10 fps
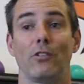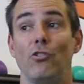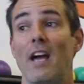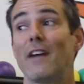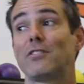Do
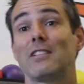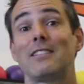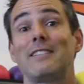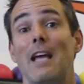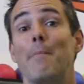you have
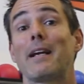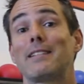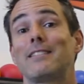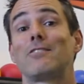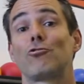systemic
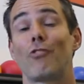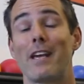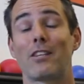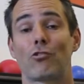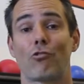
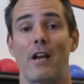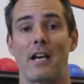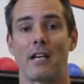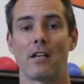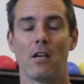strength
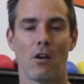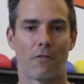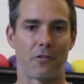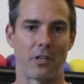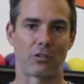training
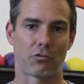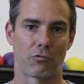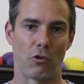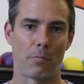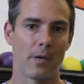for this
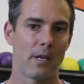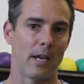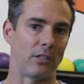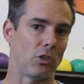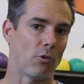group?
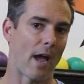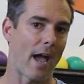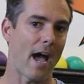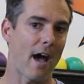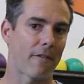And do you
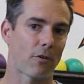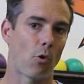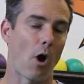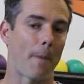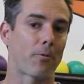have
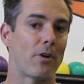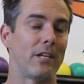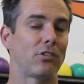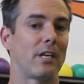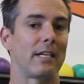
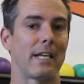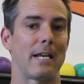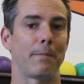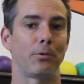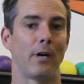cooperation and
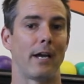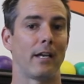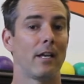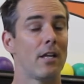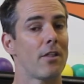gameplay?
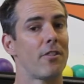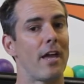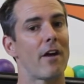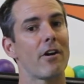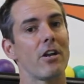
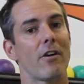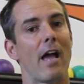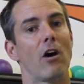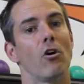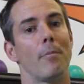There are your
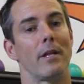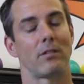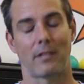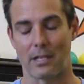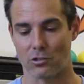
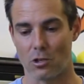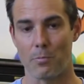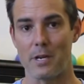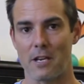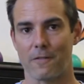elements that should
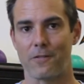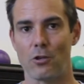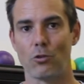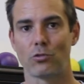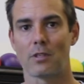be
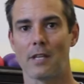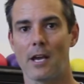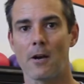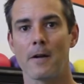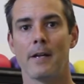infused in
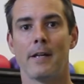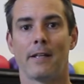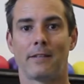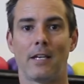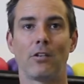there.
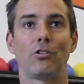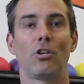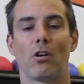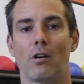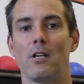There's
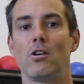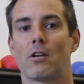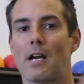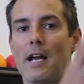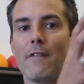your
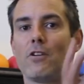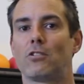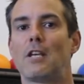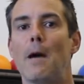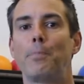kind of your
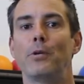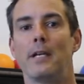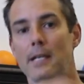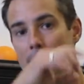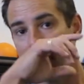
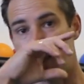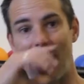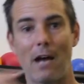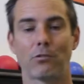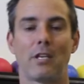template.
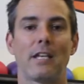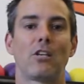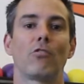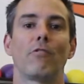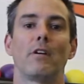Now take
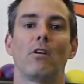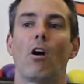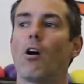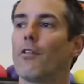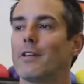
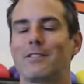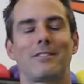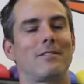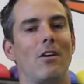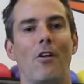all
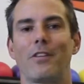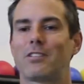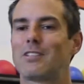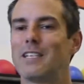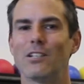the
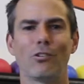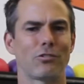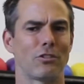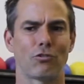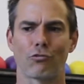skills
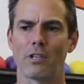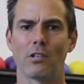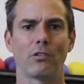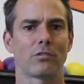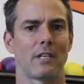and
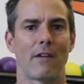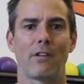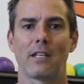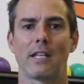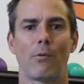drills and
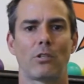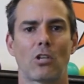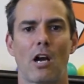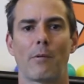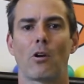everything that we
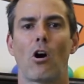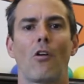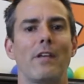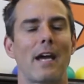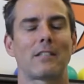talk about, all
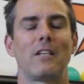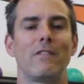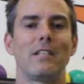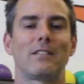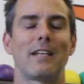the
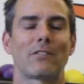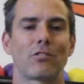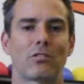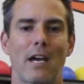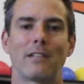activities and
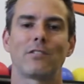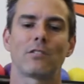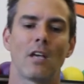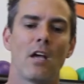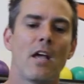
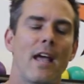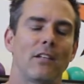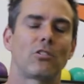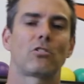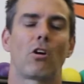exercises,
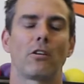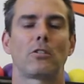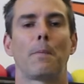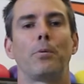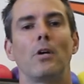and start
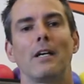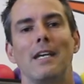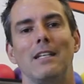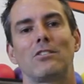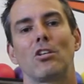to plug
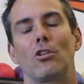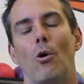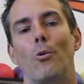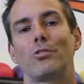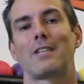into
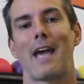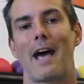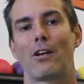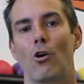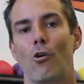those
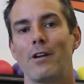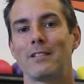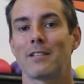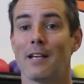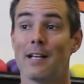
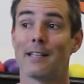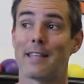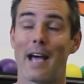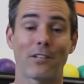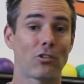categories.
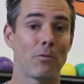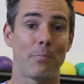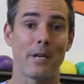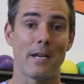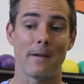That should
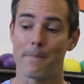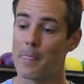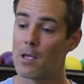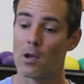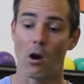be
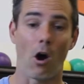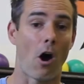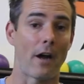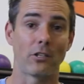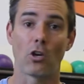
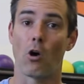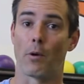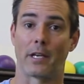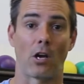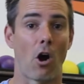
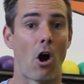ongoing.